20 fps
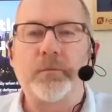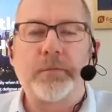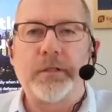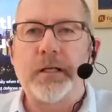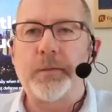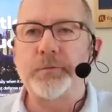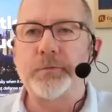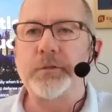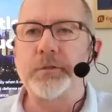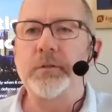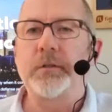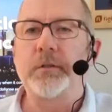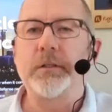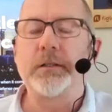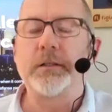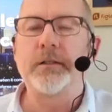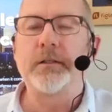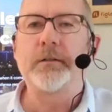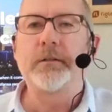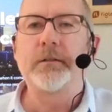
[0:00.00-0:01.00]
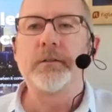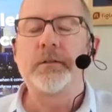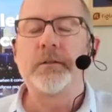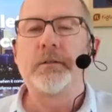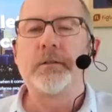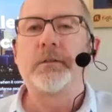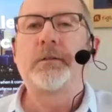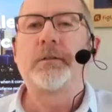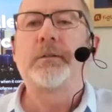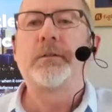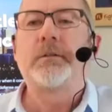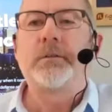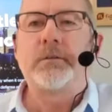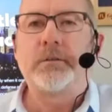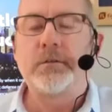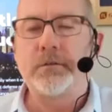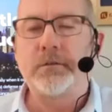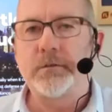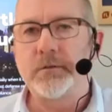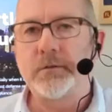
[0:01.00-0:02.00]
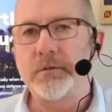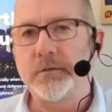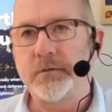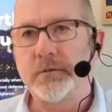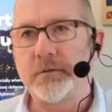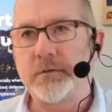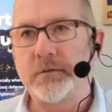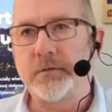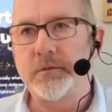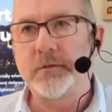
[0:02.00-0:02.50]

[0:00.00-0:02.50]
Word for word: All right? Absolutely. So we take what we take what we think is a